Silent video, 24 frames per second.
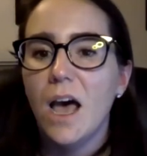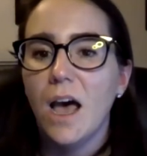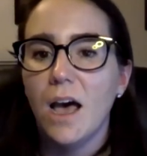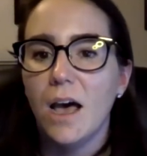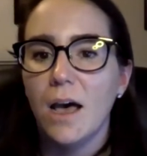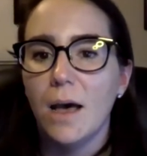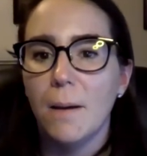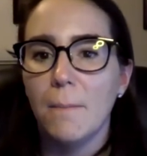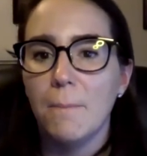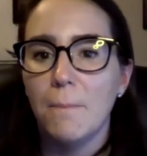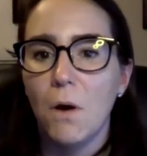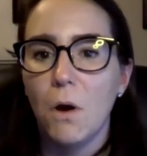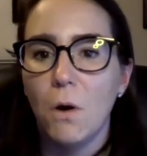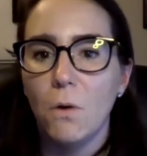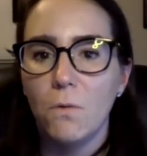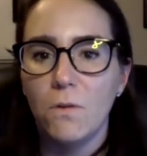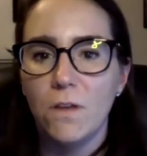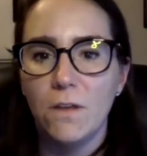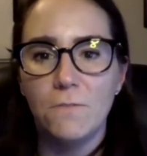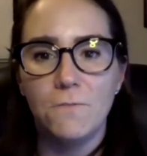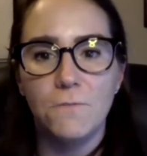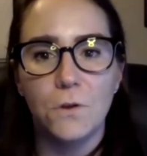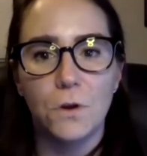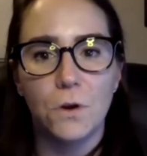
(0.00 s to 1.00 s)
Um,
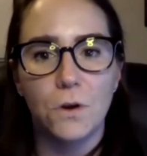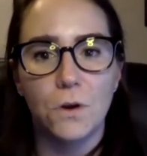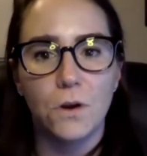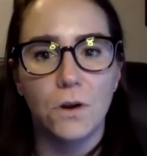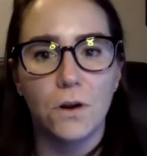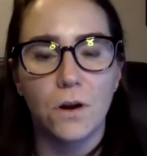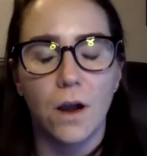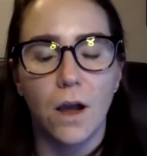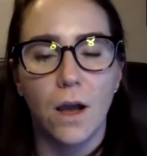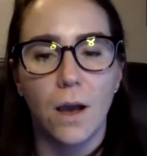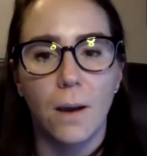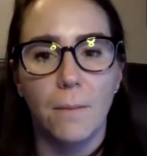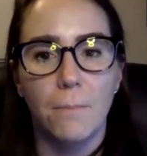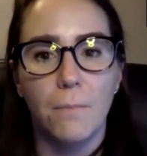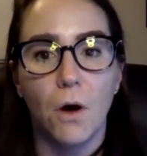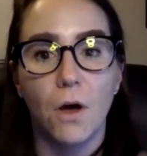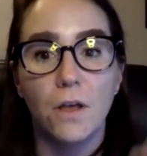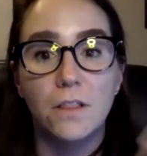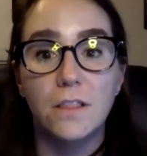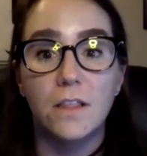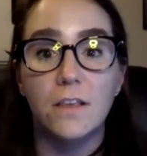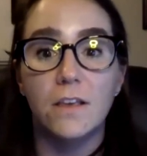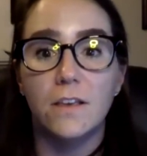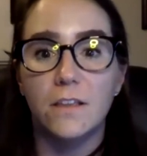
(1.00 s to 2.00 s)
if you're um,
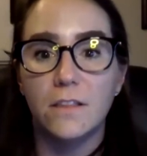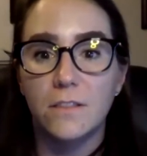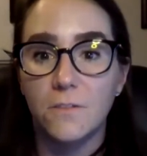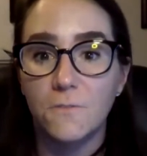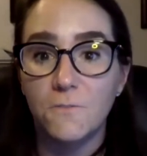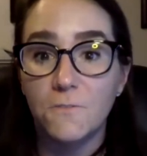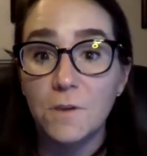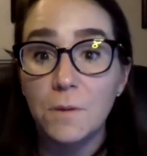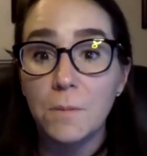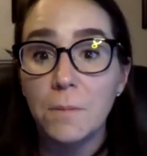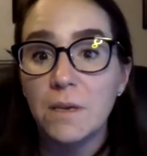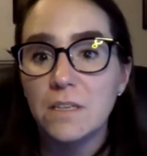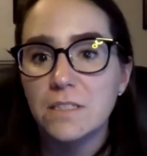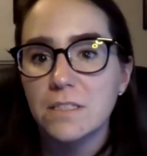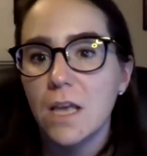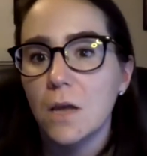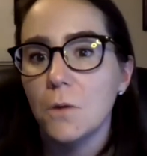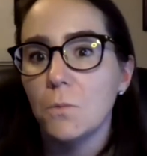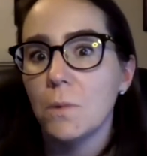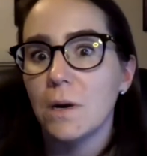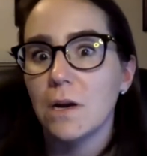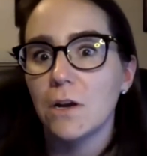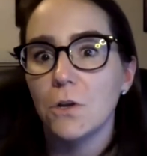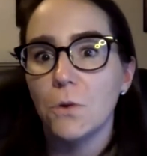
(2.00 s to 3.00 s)
on the, the female
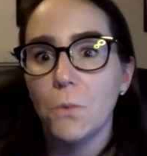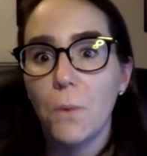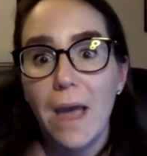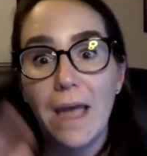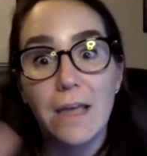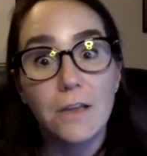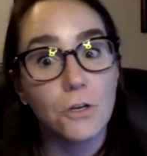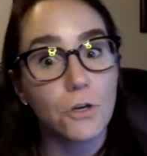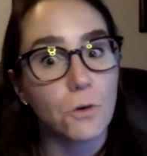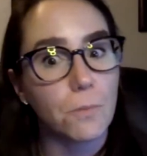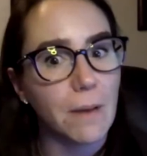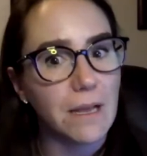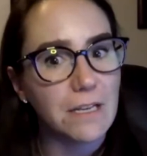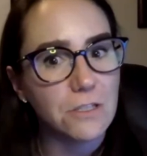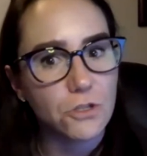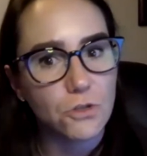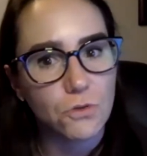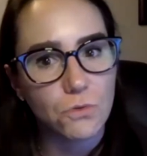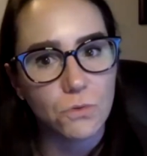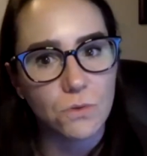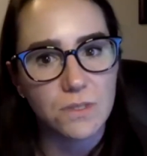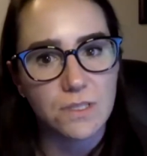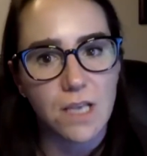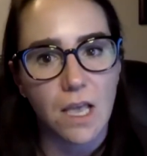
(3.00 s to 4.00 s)
side, where are you at in your
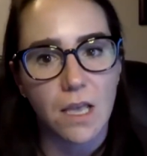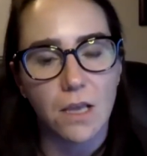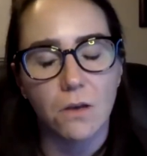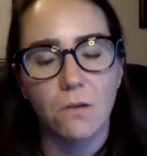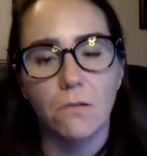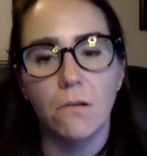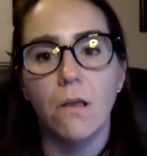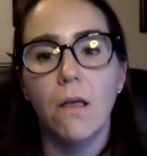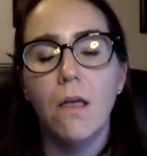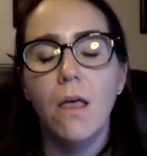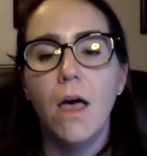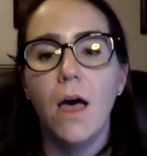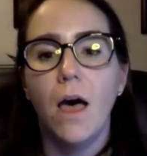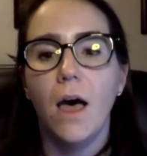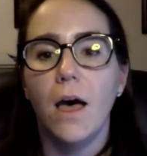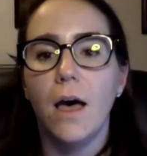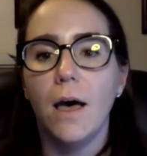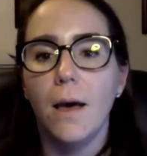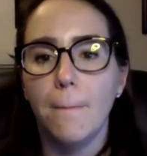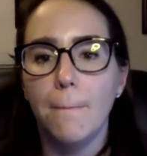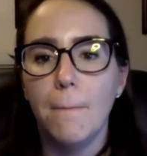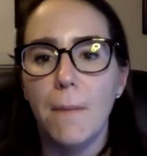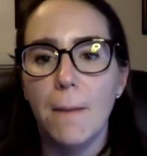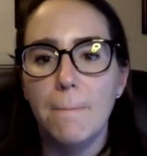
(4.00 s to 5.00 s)
menstrual cycle?
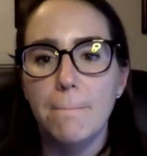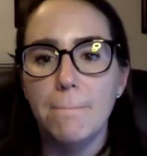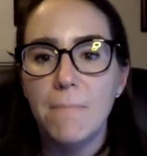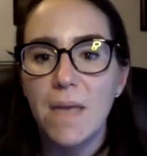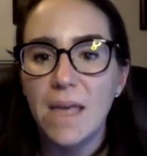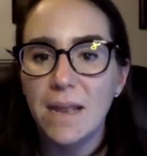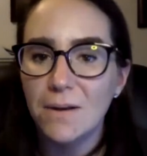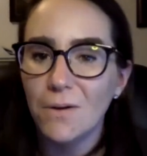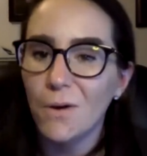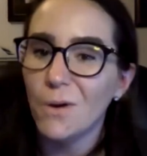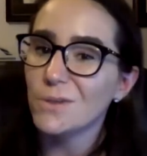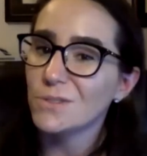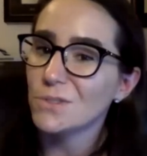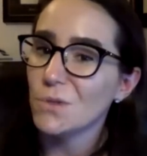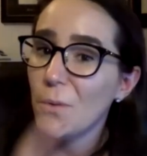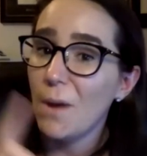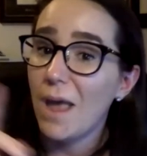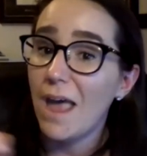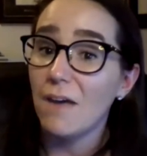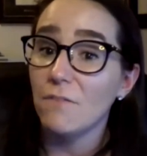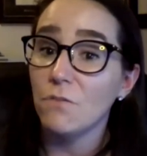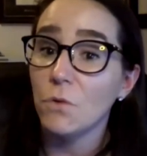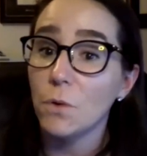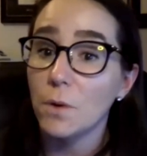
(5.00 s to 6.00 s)
Um, men also
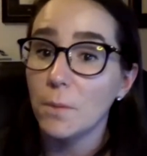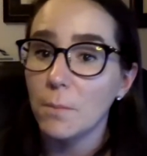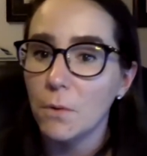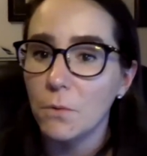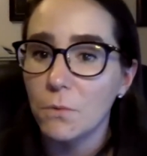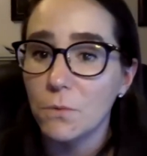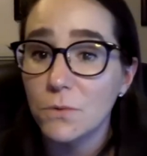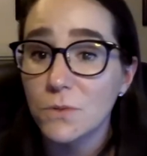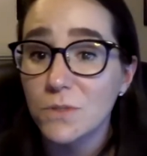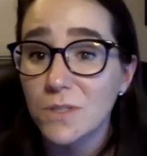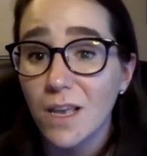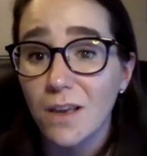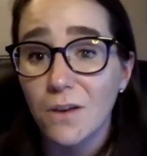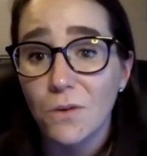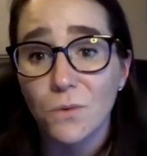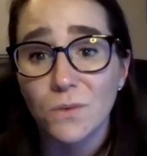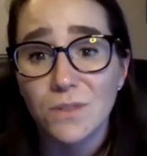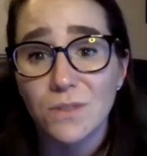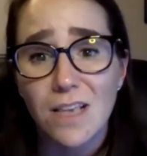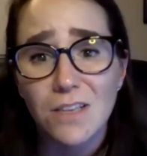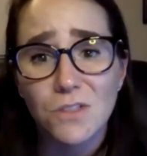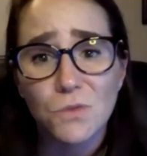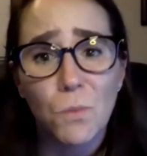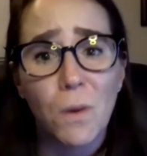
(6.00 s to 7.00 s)
have hormonal
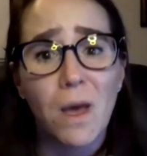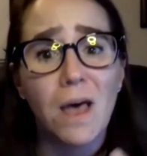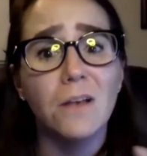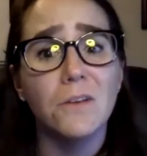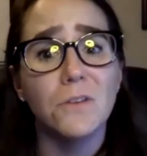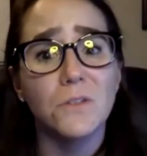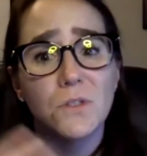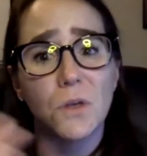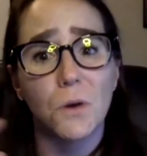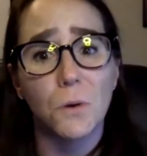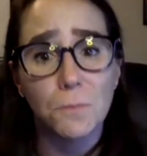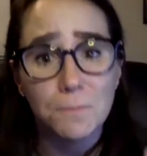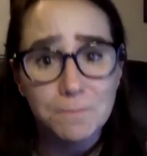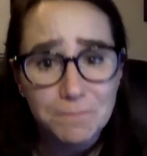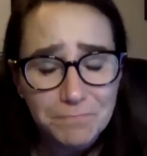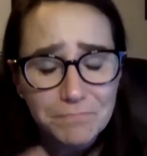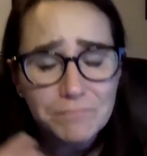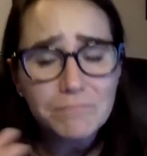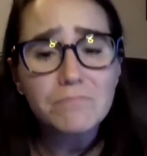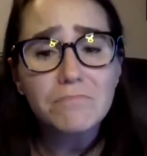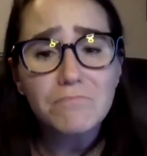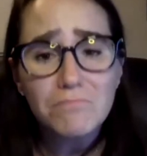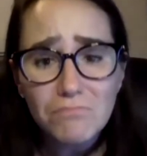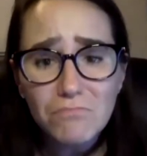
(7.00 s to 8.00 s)
cycles as well. So
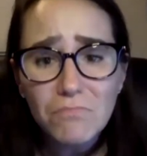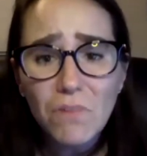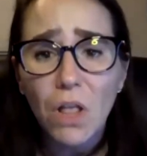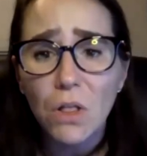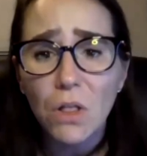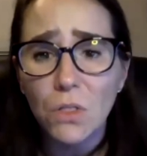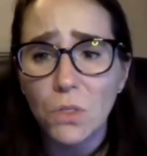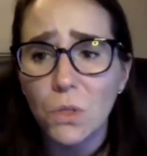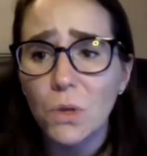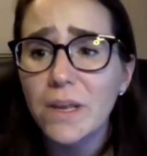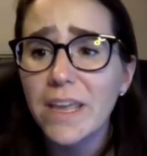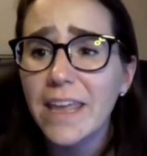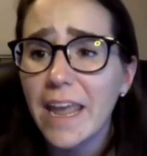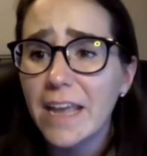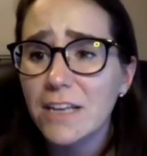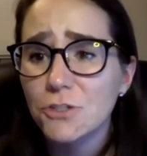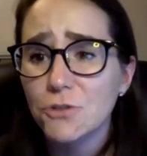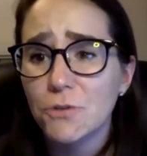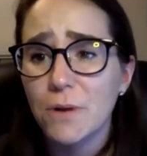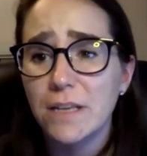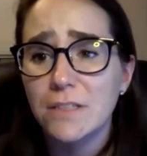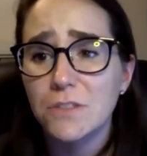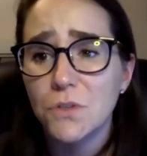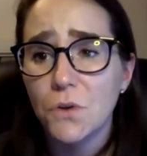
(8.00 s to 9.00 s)
looking at
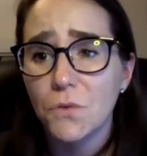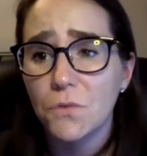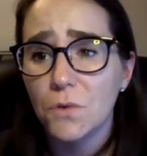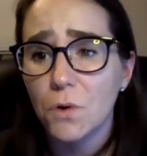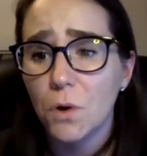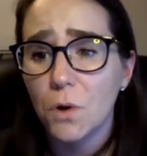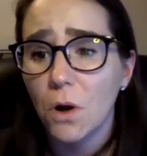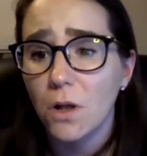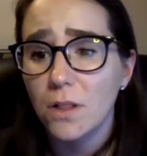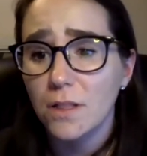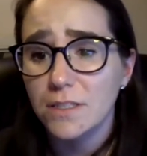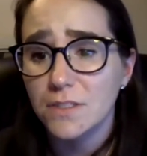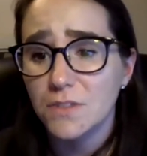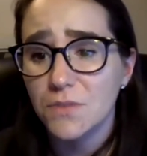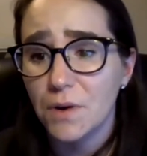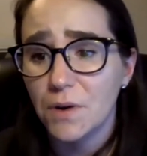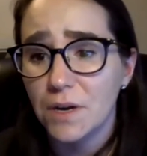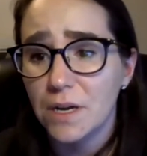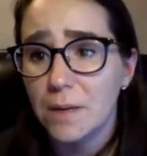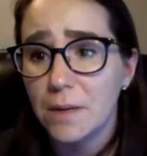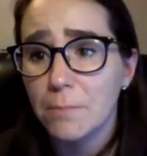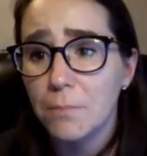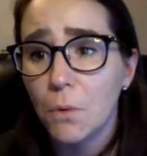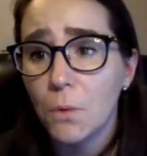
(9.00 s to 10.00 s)
trends overall is
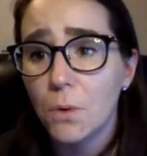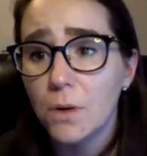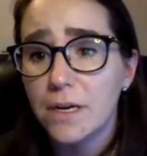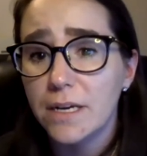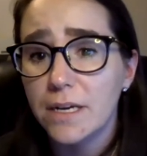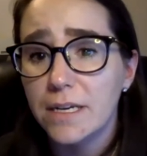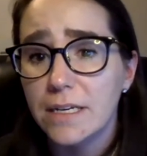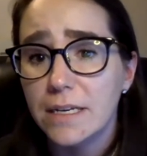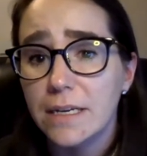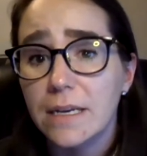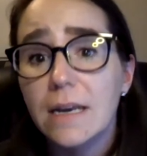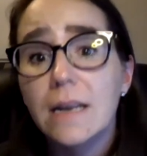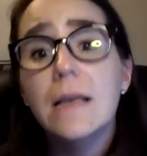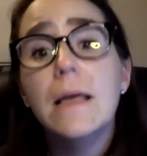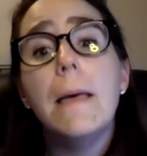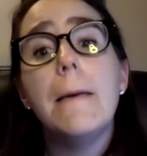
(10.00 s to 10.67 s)
very important.